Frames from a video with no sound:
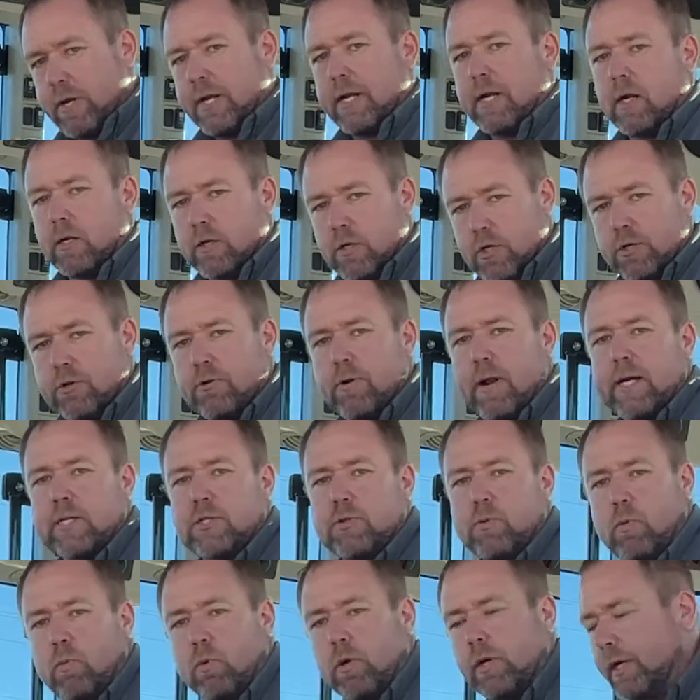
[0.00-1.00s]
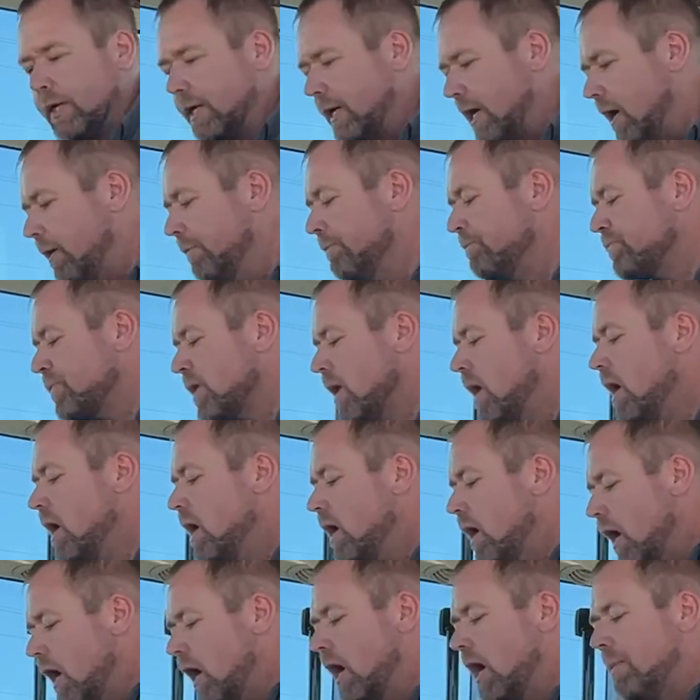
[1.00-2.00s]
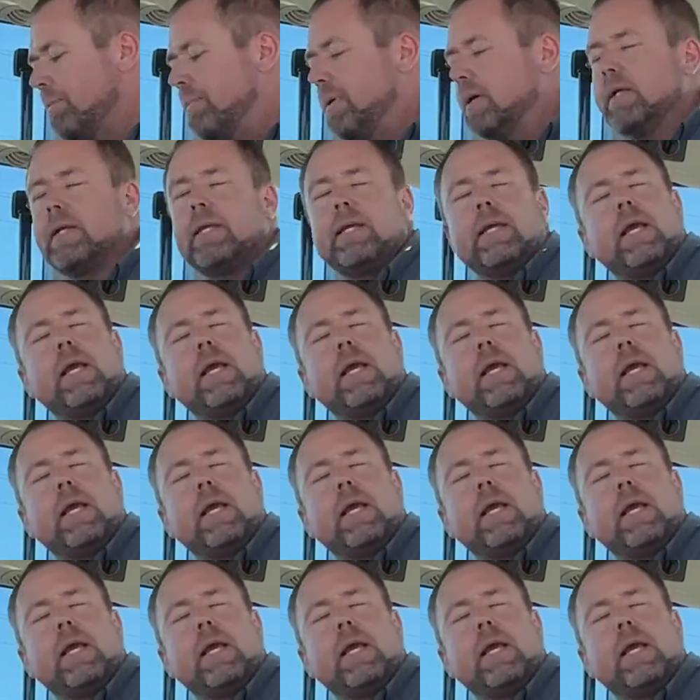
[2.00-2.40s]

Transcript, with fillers: in on the direction we wanted to go. Uh, but